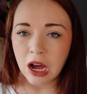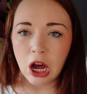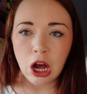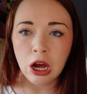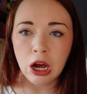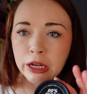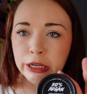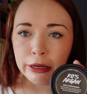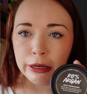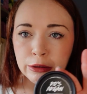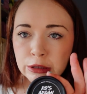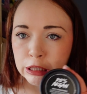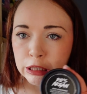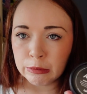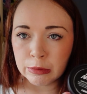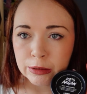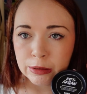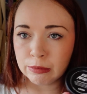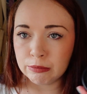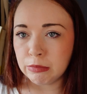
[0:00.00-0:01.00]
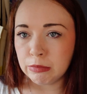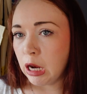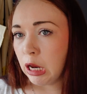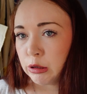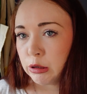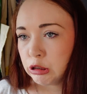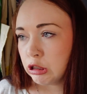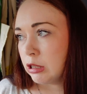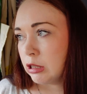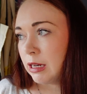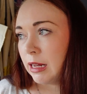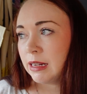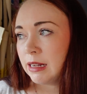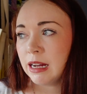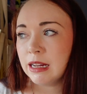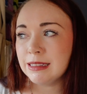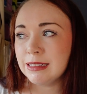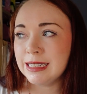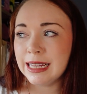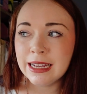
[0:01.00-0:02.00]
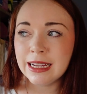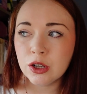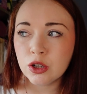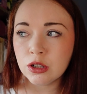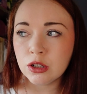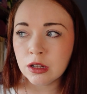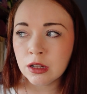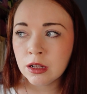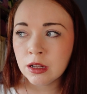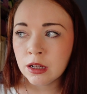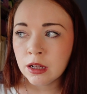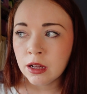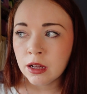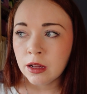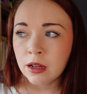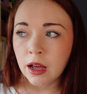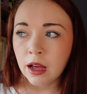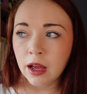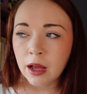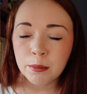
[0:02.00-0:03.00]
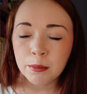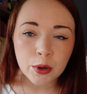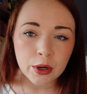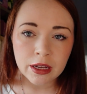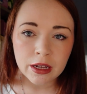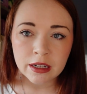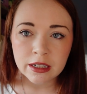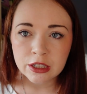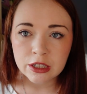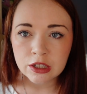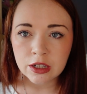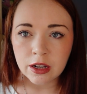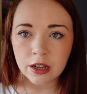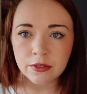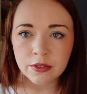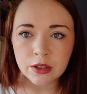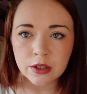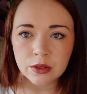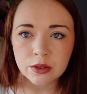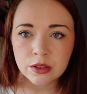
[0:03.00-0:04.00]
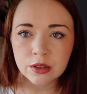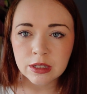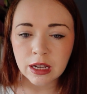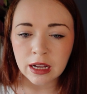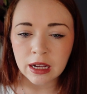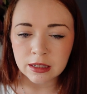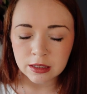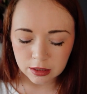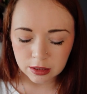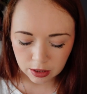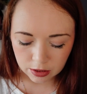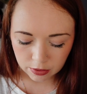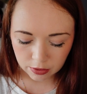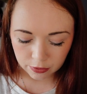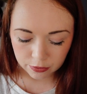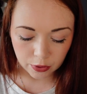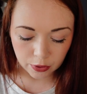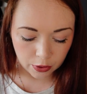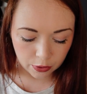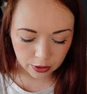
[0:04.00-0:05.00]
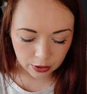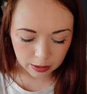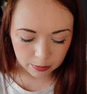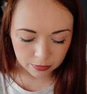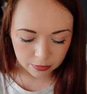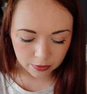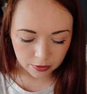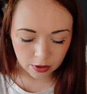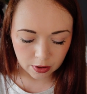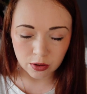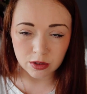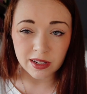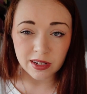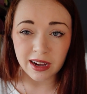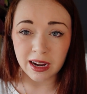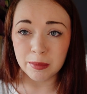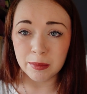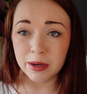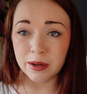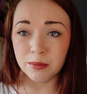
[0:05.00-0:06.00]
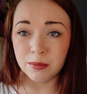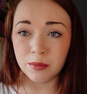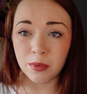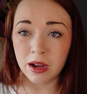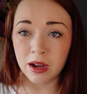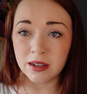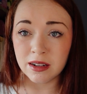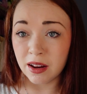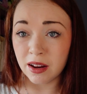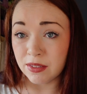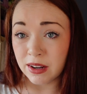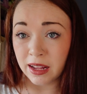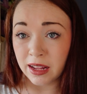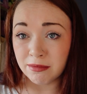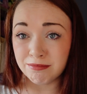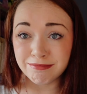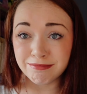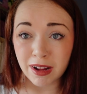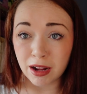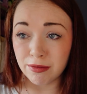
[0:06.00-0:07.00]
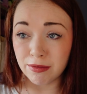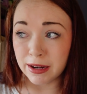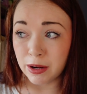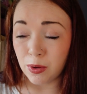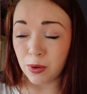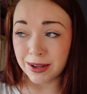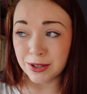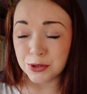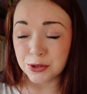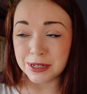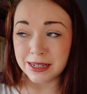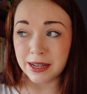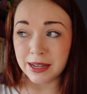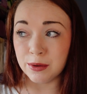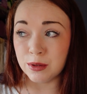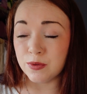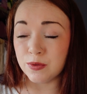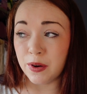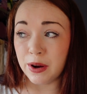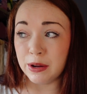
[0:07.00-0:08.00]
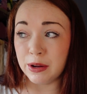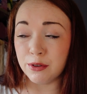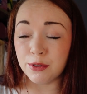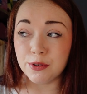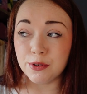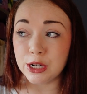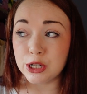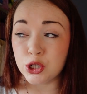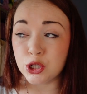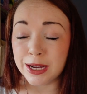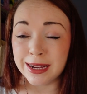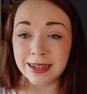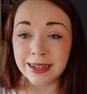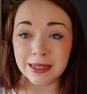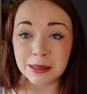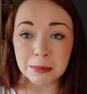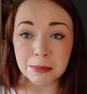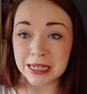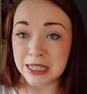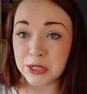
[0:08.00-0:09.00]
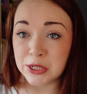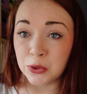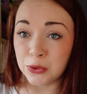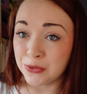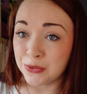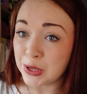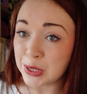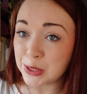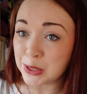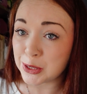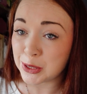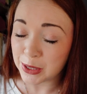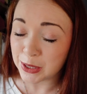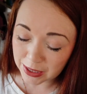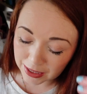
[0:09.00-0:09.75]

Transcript: I use them as lotion. Like Tingle body conditioner I've used as foot cream for a long time and it worked lovely. I really quite enjoyed it. It was very refreshing and minty on the feet.